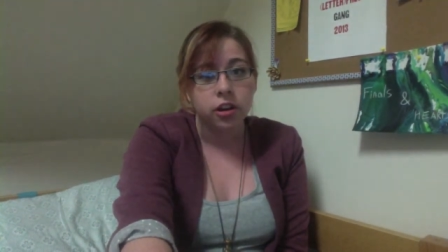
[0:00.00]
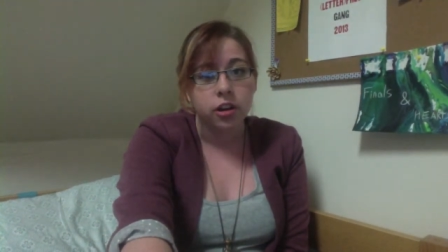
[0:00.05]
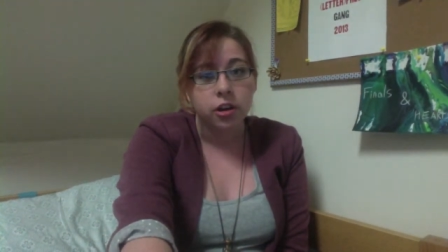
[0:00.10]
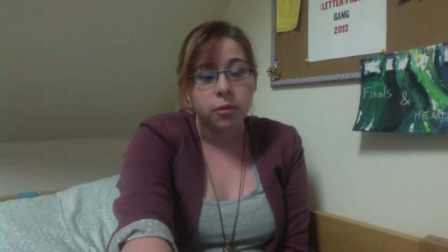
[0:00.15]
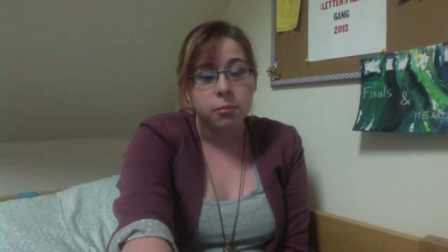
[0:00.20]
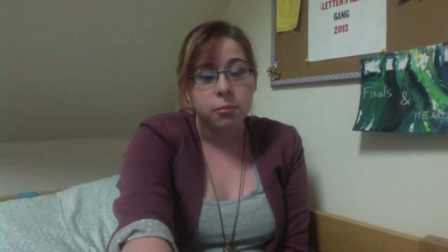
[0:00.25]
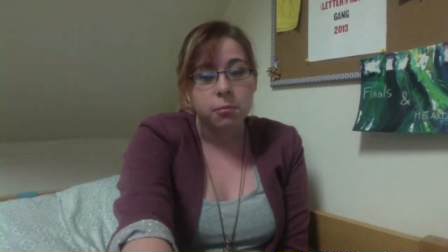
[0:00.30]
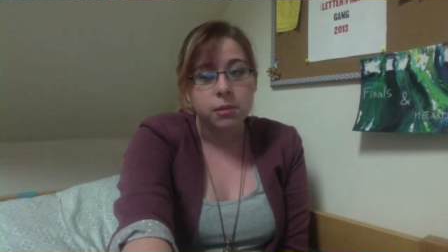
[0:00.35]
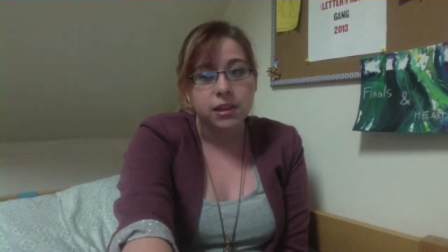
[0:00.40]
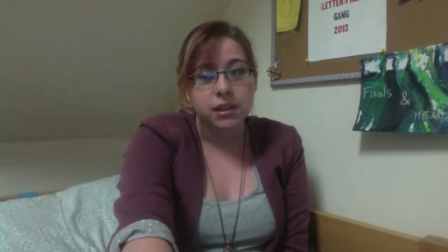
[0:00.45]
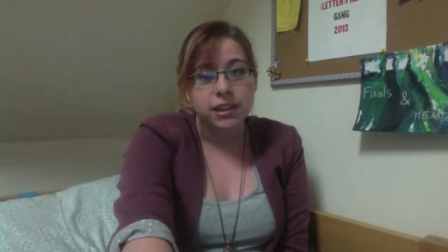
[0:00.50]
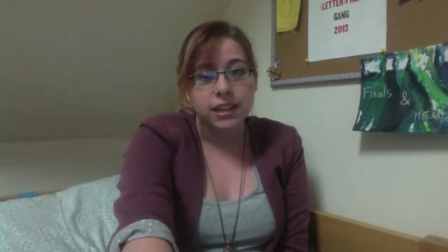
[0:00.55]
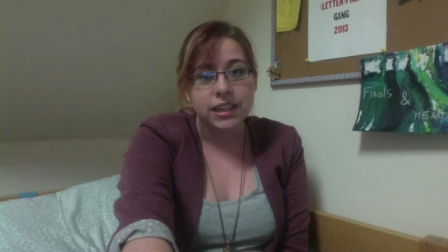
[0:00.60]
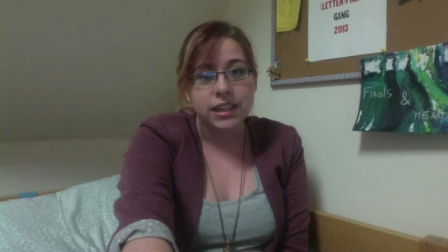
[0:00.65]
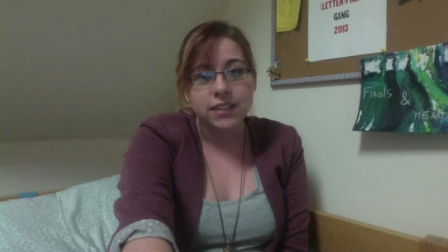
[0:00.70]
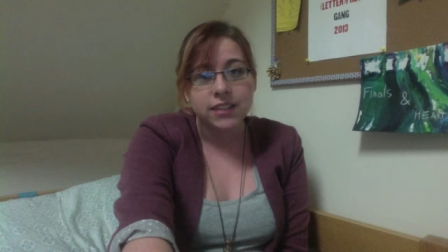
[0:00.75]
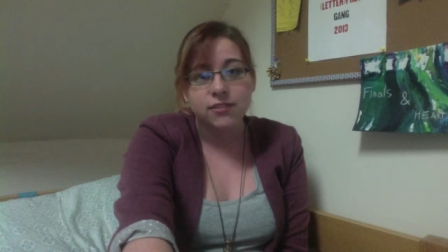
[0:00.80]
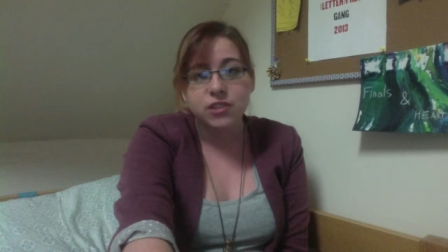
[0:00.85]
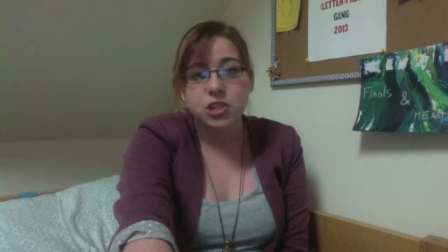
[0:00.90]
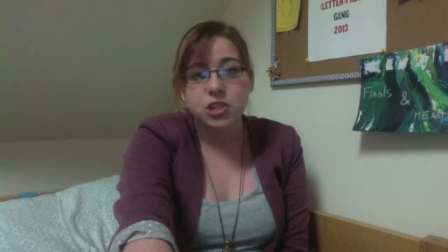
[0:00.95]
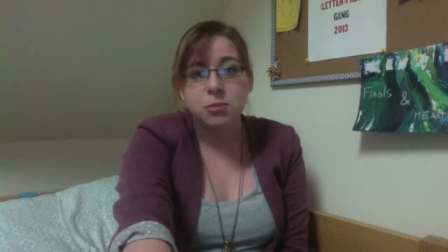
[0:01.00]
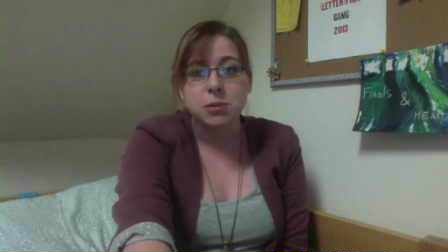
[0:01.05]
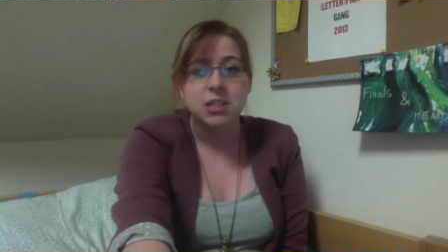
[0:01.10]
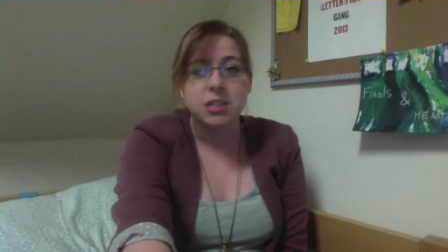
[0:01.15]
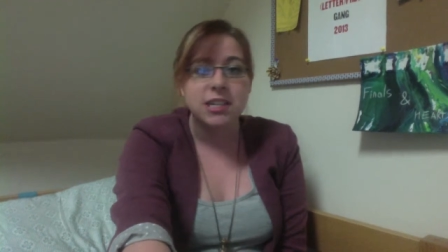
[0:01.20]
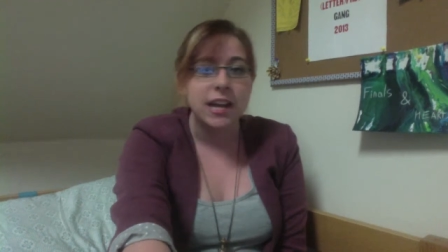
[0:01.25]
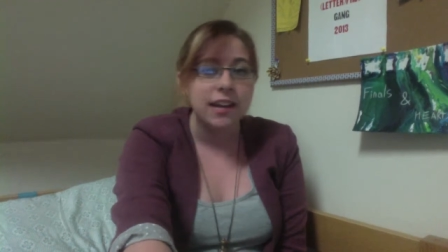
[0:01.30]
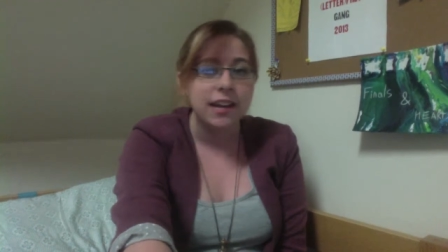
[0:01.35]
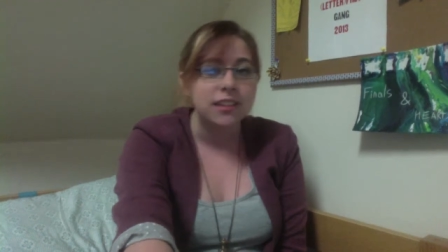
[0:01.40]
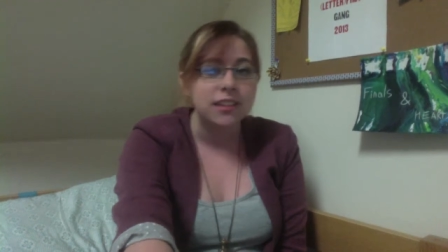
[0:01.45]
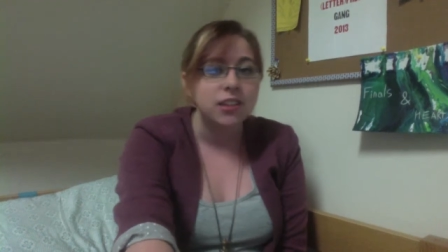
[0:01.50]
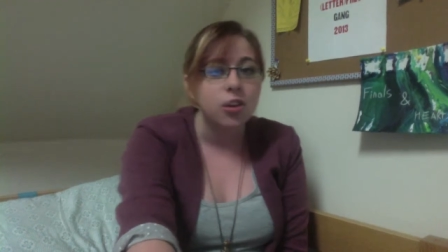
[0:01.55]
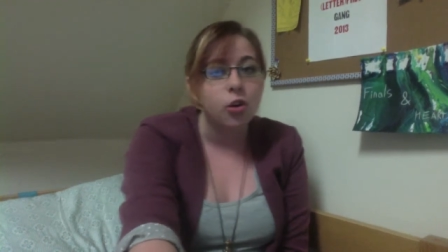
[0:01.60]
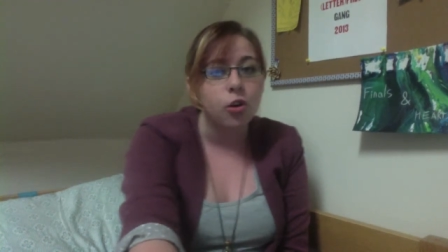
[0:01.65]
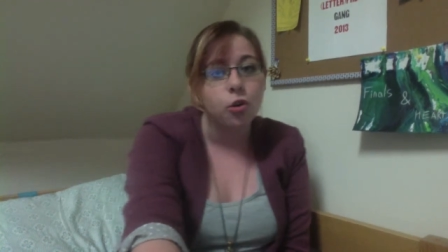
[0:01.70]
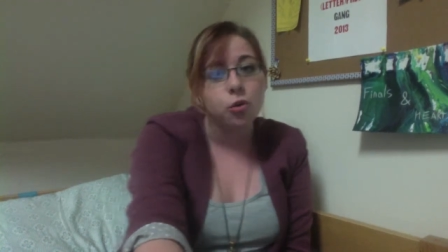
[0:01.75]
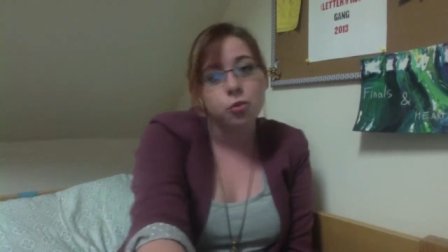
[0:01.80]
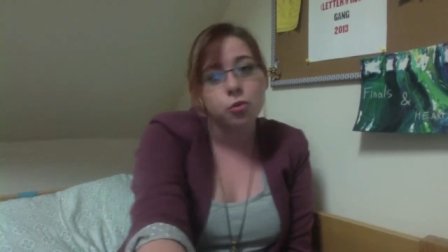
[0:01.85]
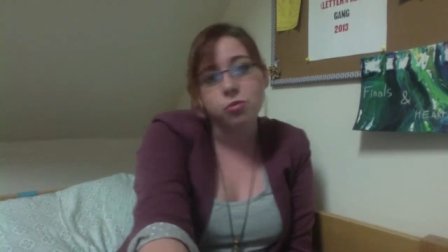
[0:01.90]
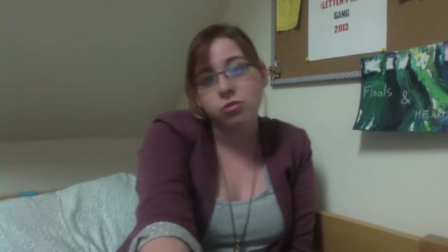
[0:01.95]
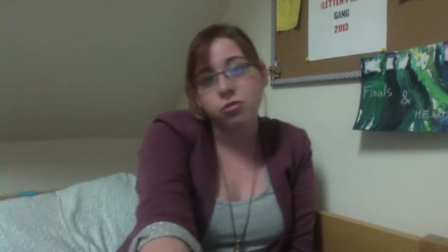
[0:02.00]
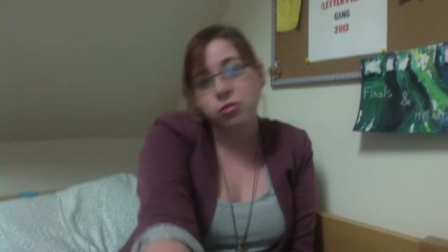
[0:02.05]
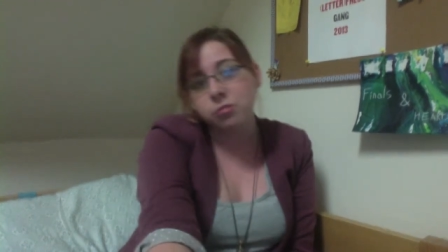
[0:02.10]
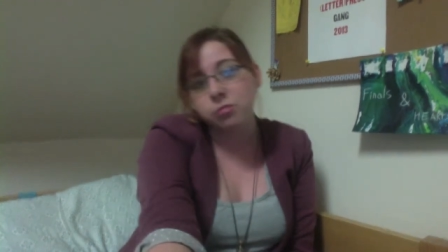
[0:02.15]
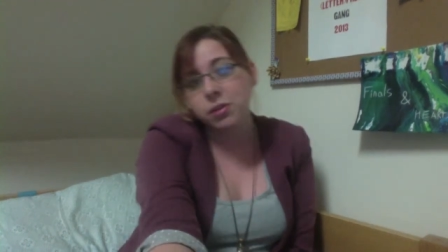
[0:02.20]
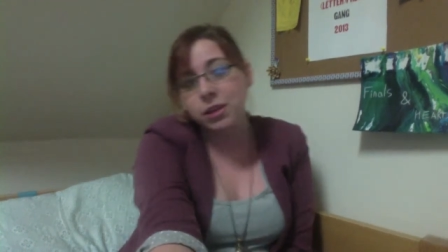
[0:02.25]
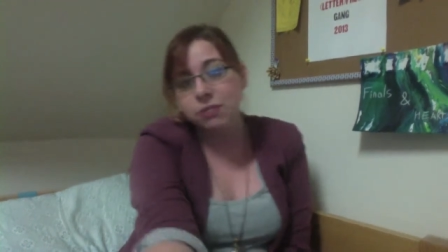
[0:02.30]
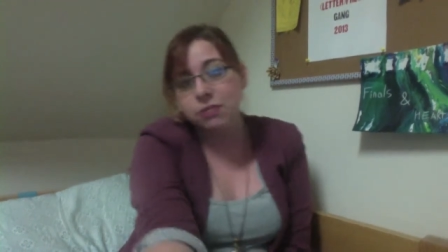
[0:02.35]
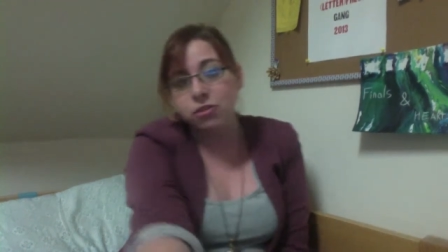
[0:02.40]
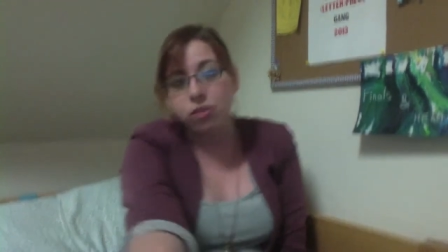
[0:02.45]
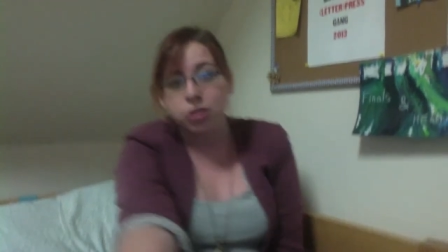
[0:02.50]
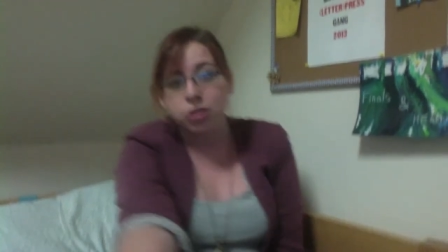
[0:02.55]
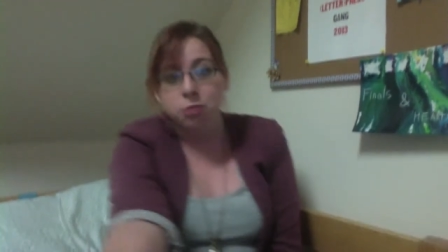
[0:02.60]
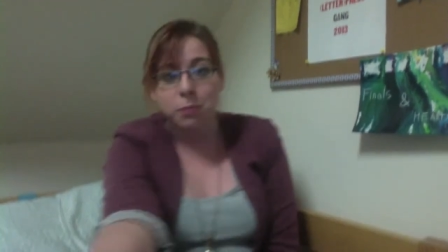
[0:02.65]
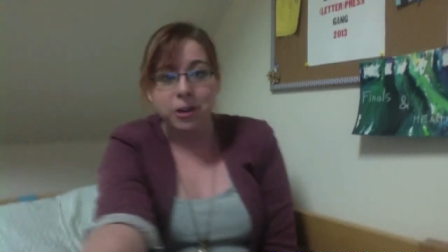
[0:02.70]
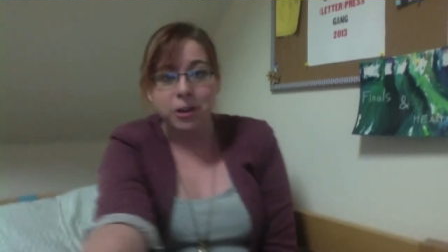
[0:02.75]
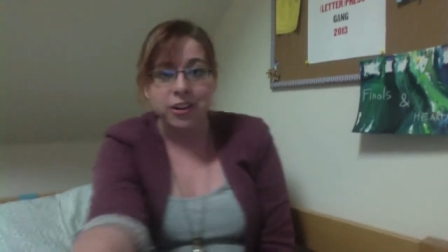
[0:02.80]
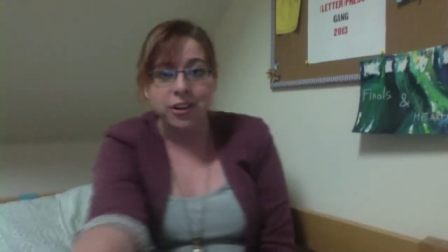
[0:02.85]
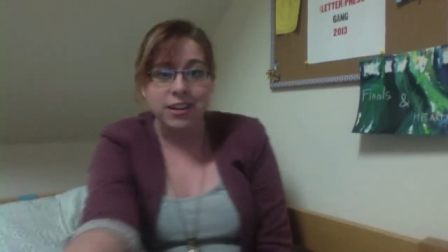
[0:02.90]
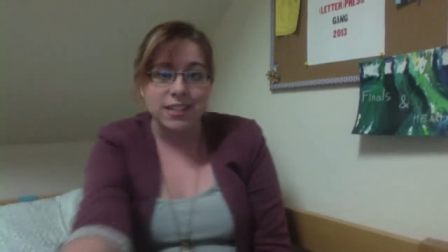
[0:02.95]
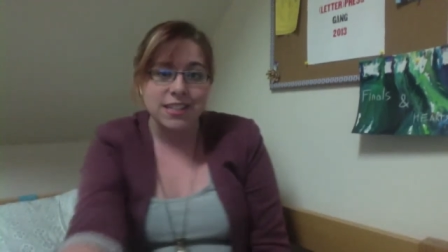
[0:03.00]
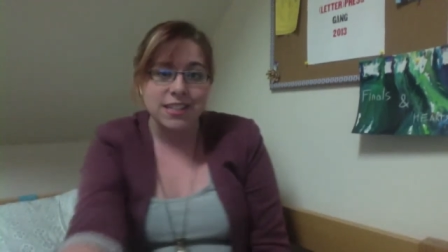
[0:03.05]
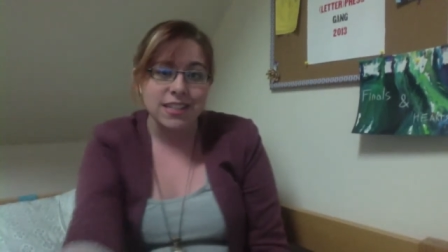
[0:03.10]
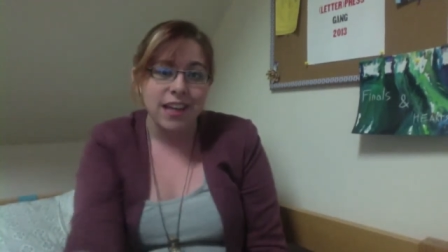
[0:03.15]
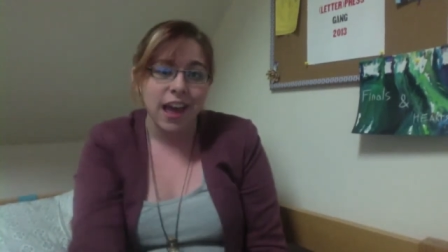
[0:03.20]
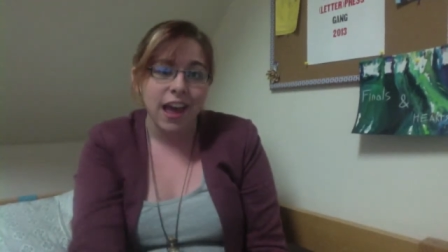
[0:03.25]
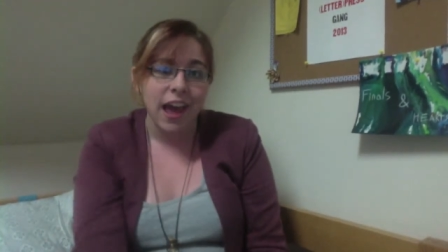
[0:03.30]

believed to protect the home from evil spirits,